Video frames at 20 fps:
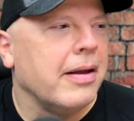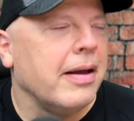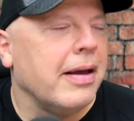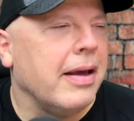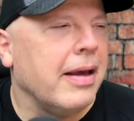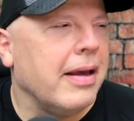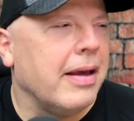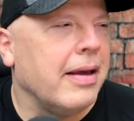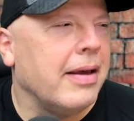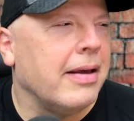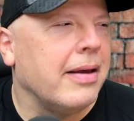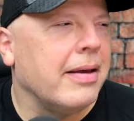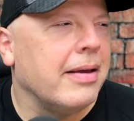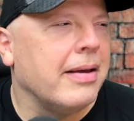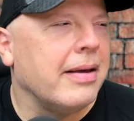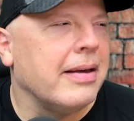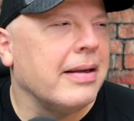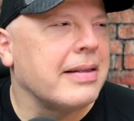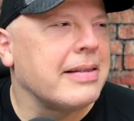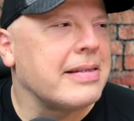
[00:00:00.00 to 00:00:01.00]

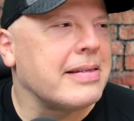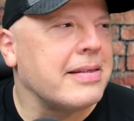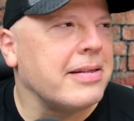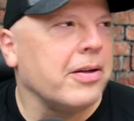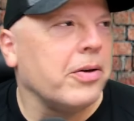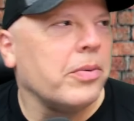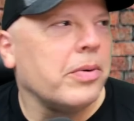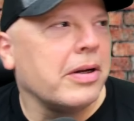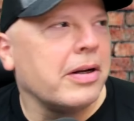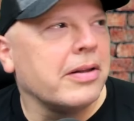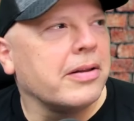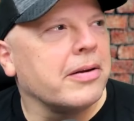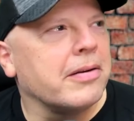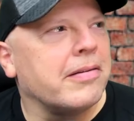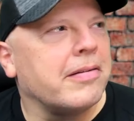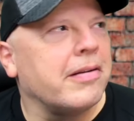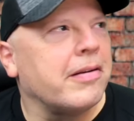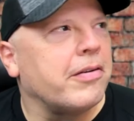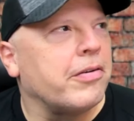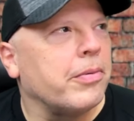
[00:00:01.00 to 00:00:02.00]
It's still one of
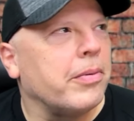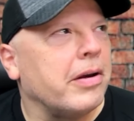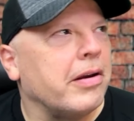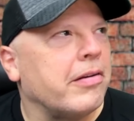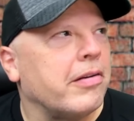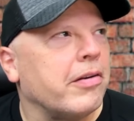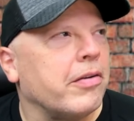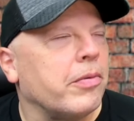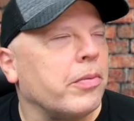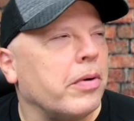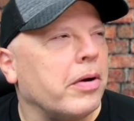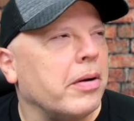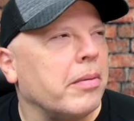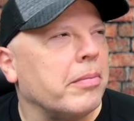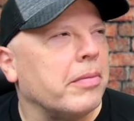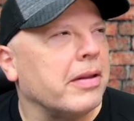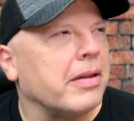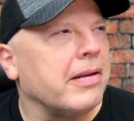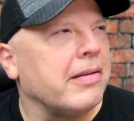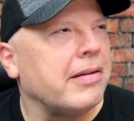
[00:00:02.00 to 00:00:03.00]
those situations where
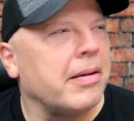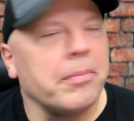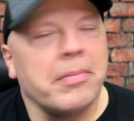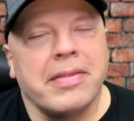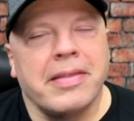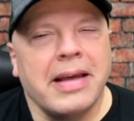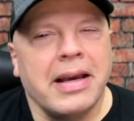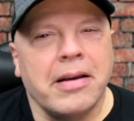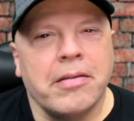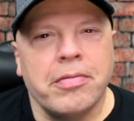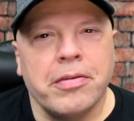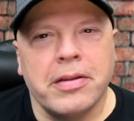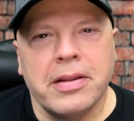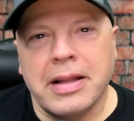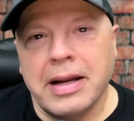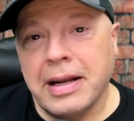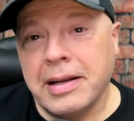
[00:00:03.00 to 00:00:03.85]
at least I'm thankful that I